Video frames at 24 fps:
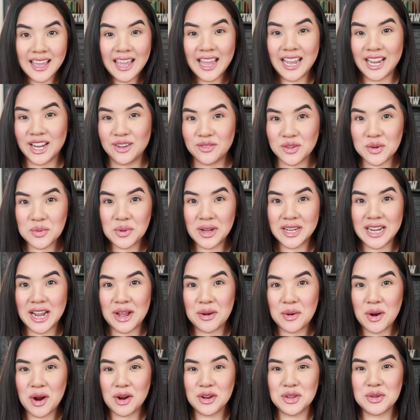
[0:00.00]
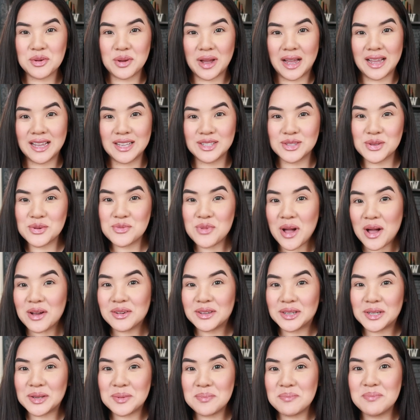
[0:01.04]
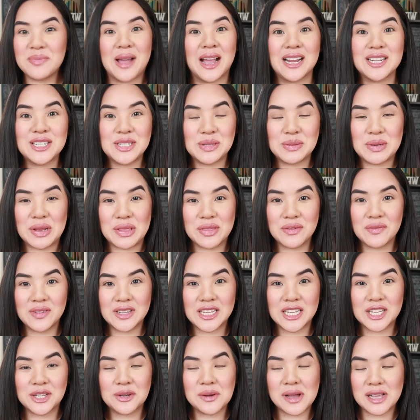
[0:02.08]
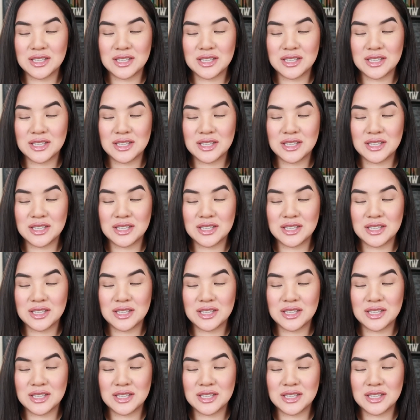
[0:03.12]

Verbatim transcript: Hey everyone, how are you guys? Welcome back to another video.